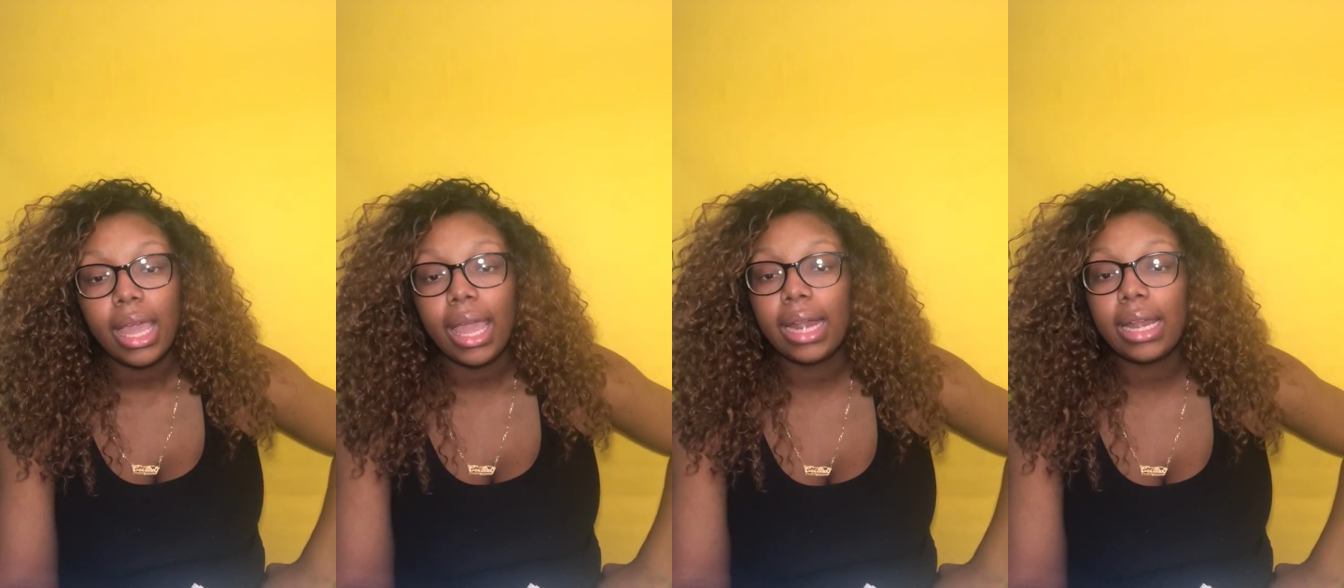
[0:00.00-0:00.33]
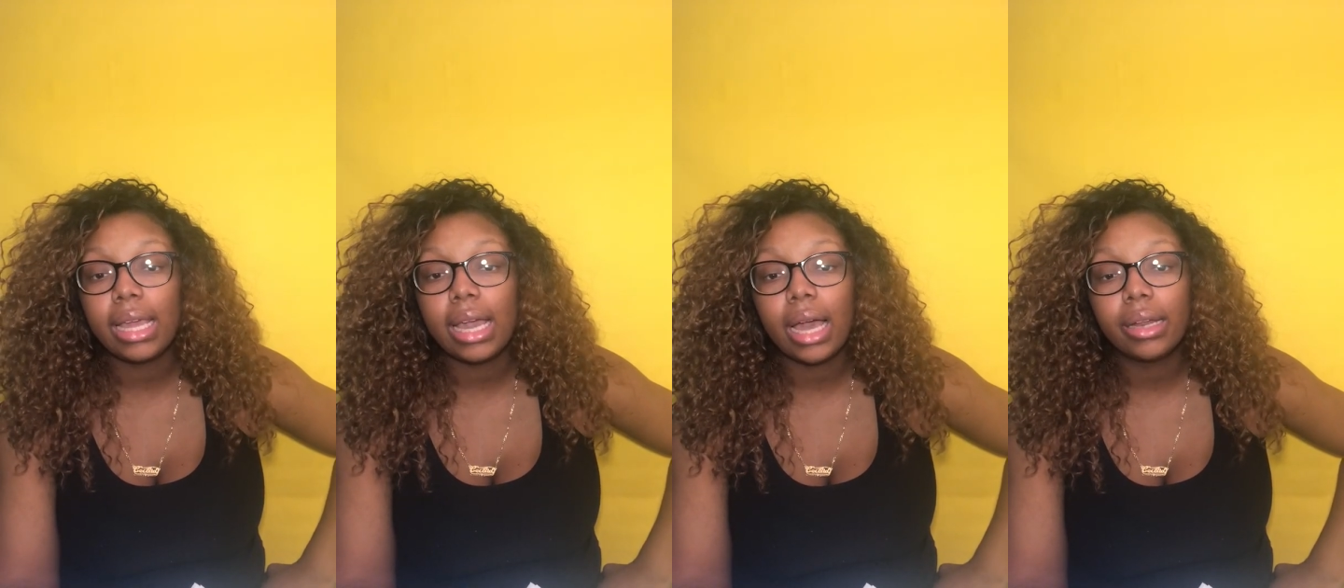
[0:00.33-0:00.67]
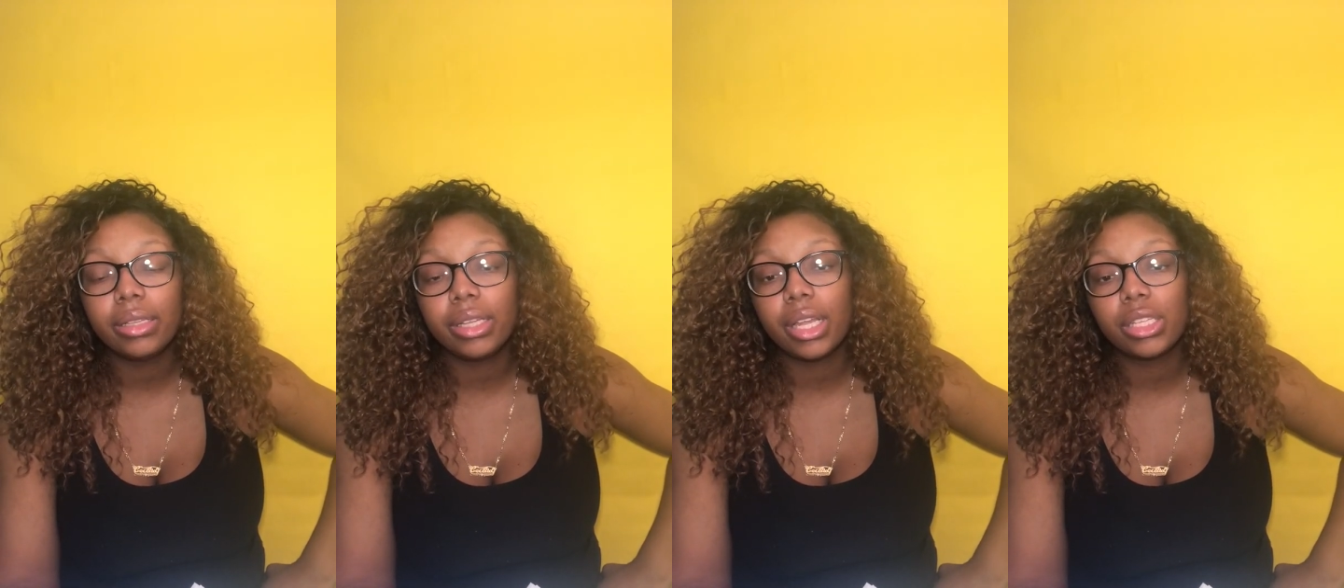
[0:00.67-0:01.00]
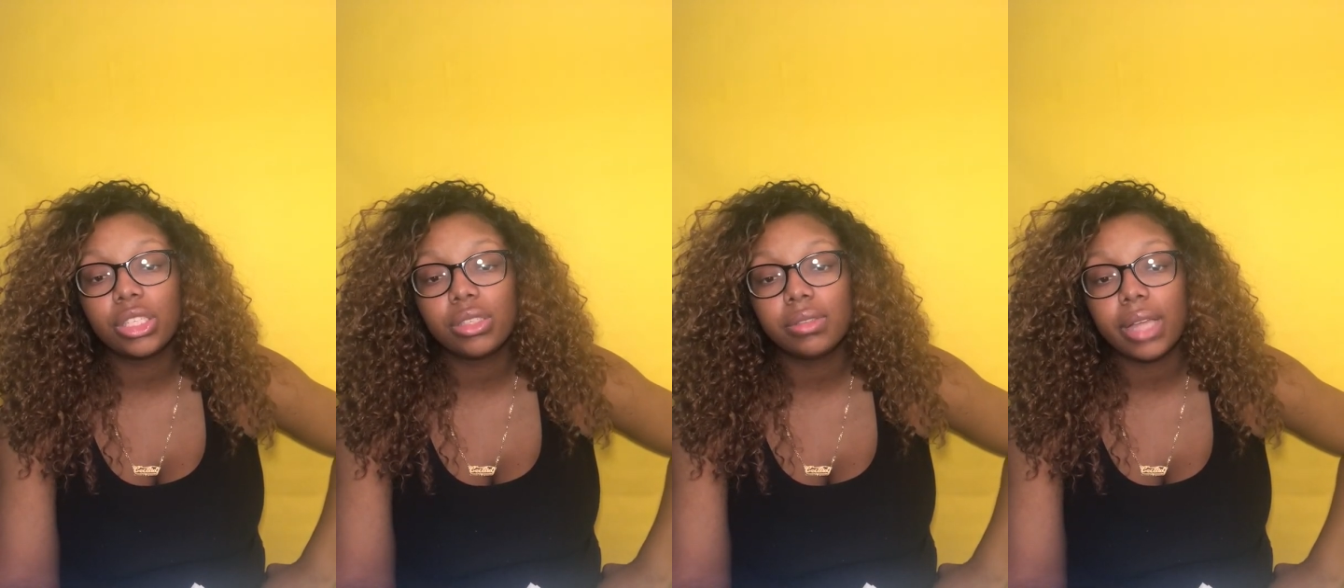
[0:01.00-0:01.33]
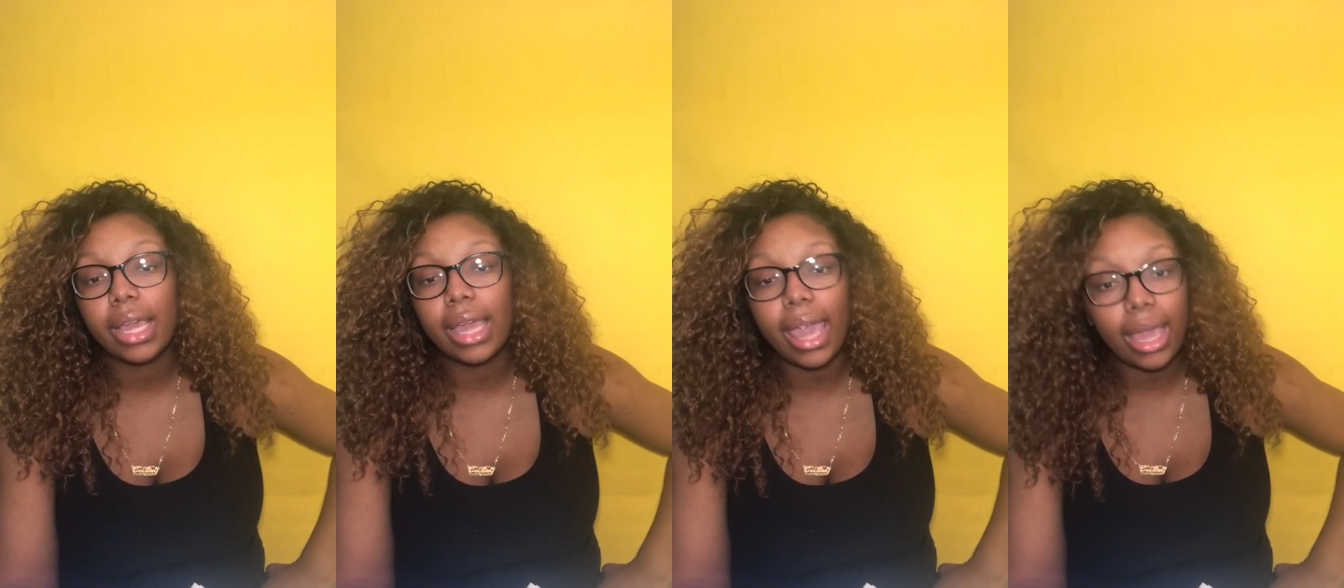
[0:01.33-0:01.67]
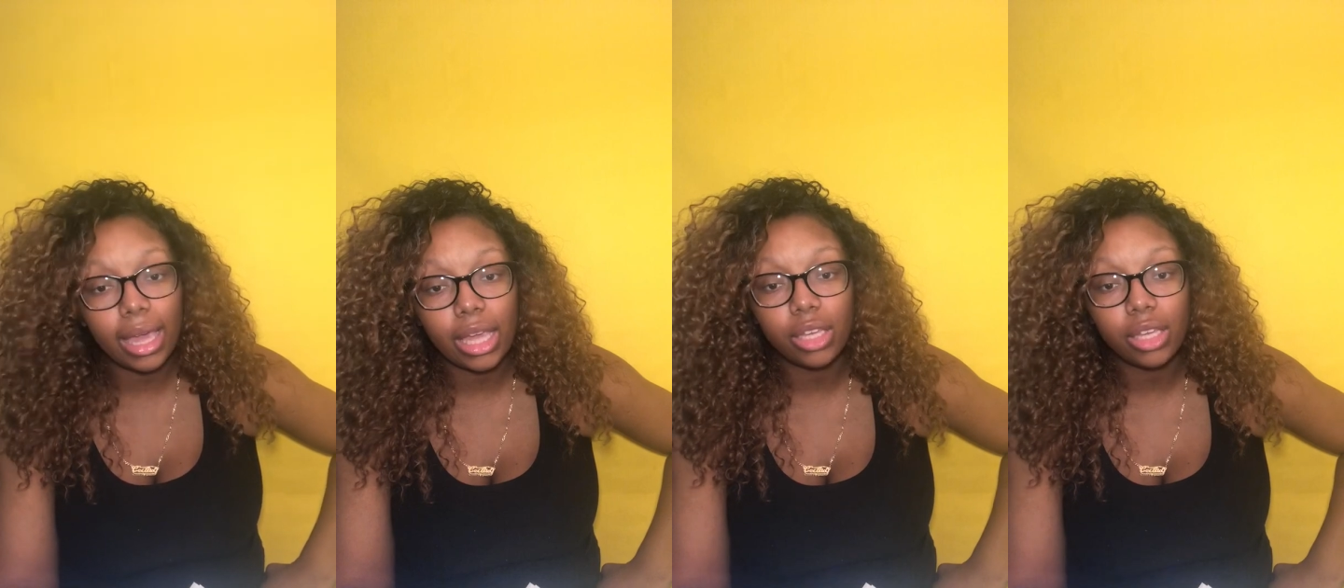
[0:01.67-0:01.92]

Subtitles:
And they kind of look at you like, hey,